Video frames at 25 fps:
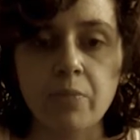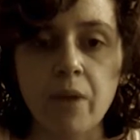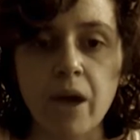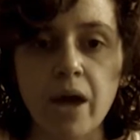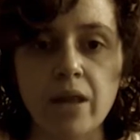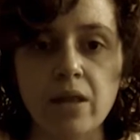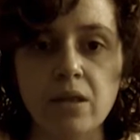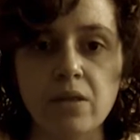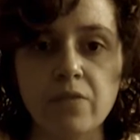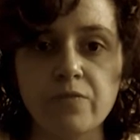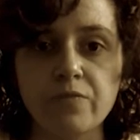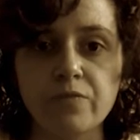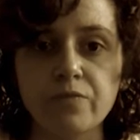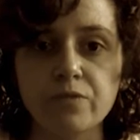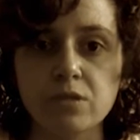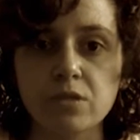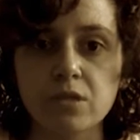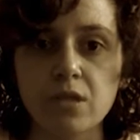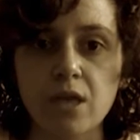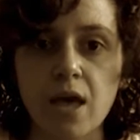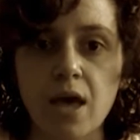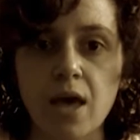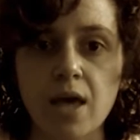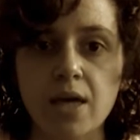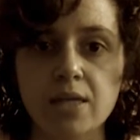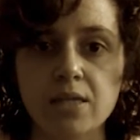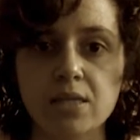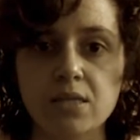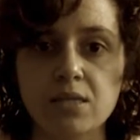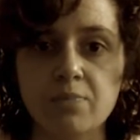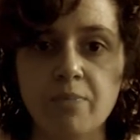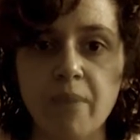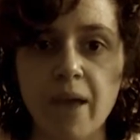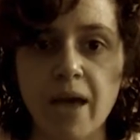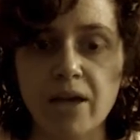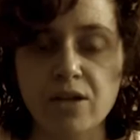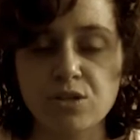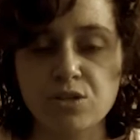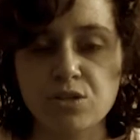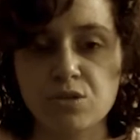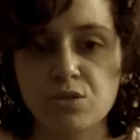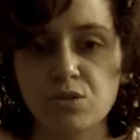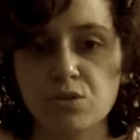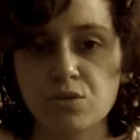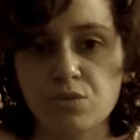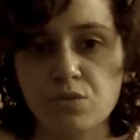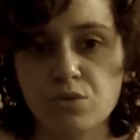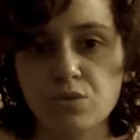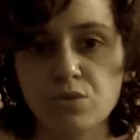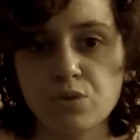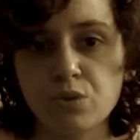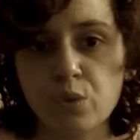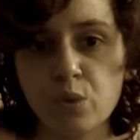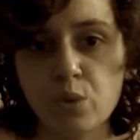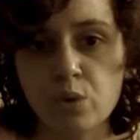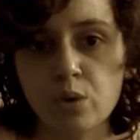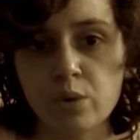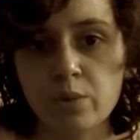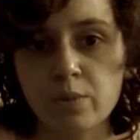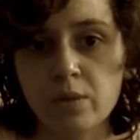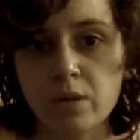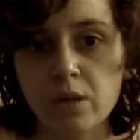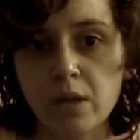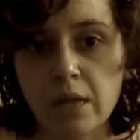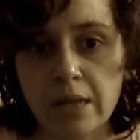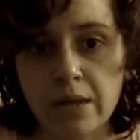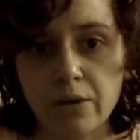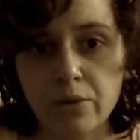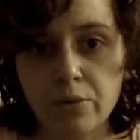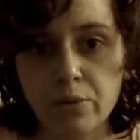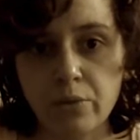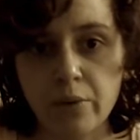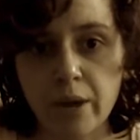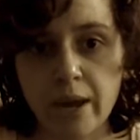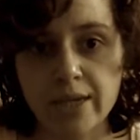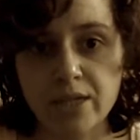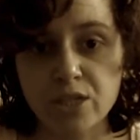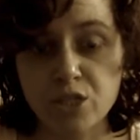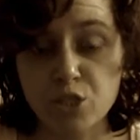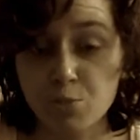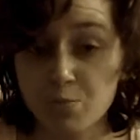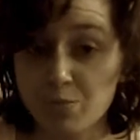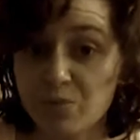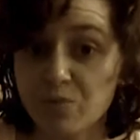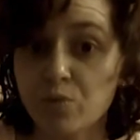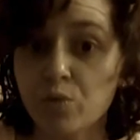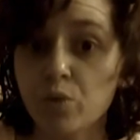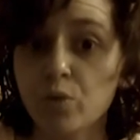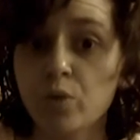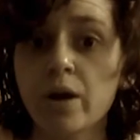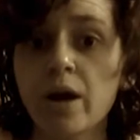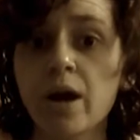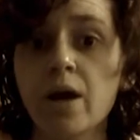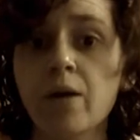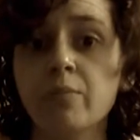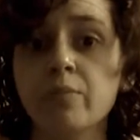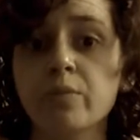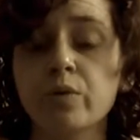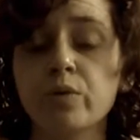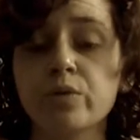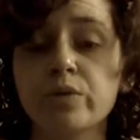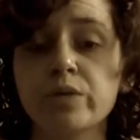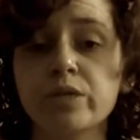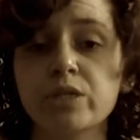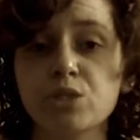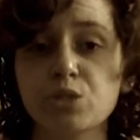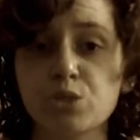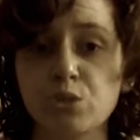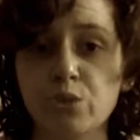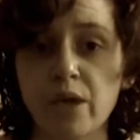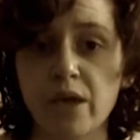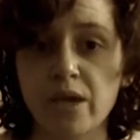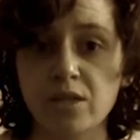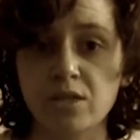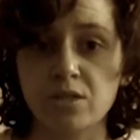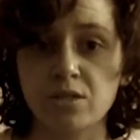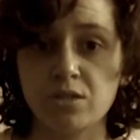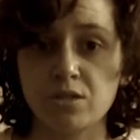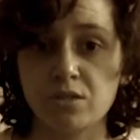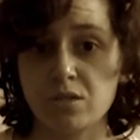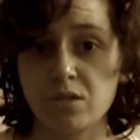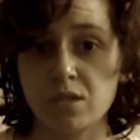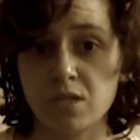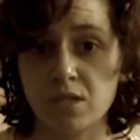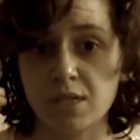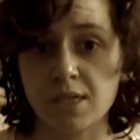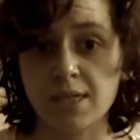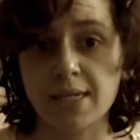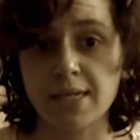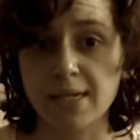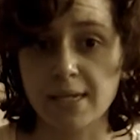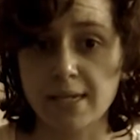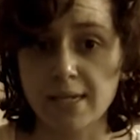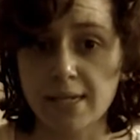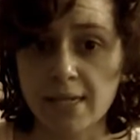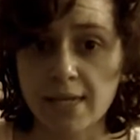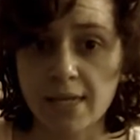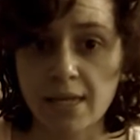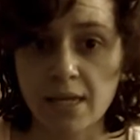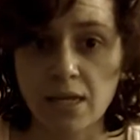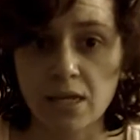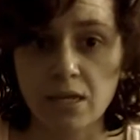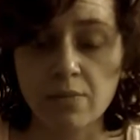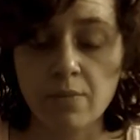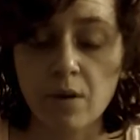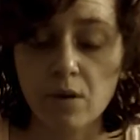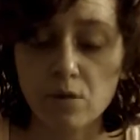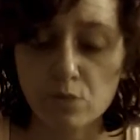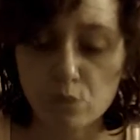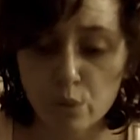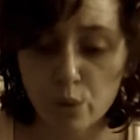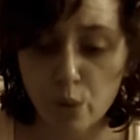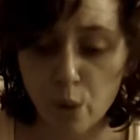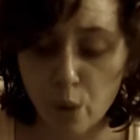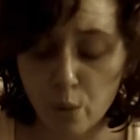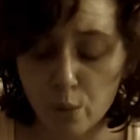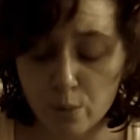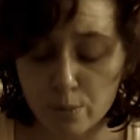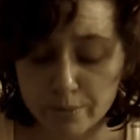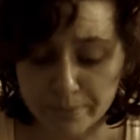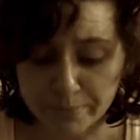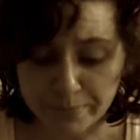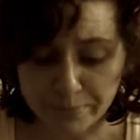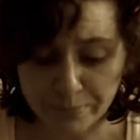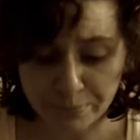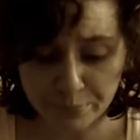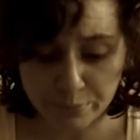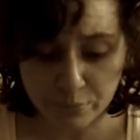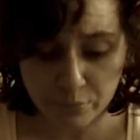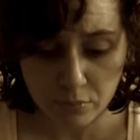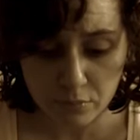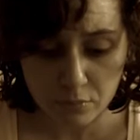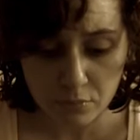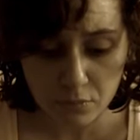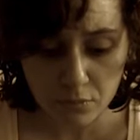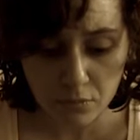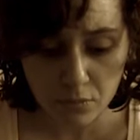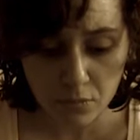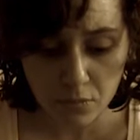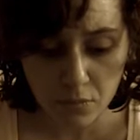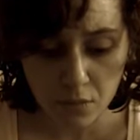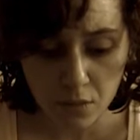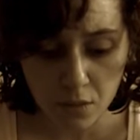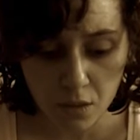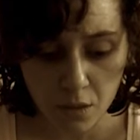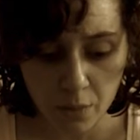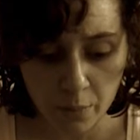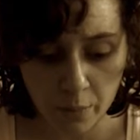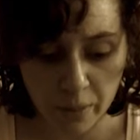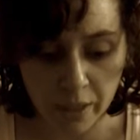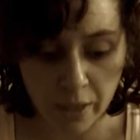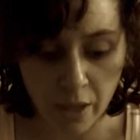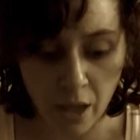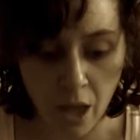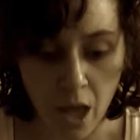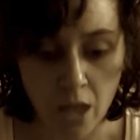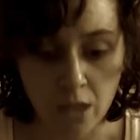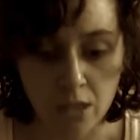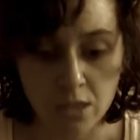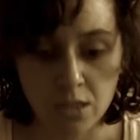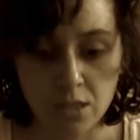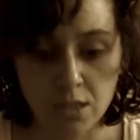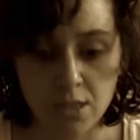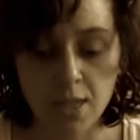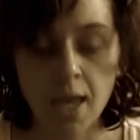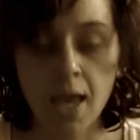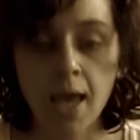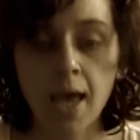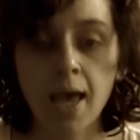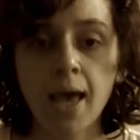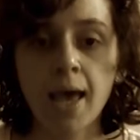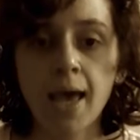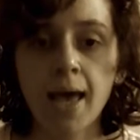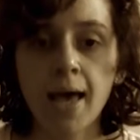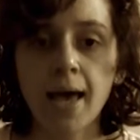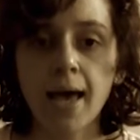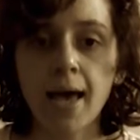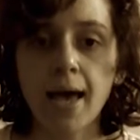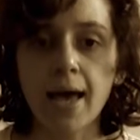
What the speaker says: get my lymphocytes back to normal range before I'm going to enter the clinic in Moscow. Because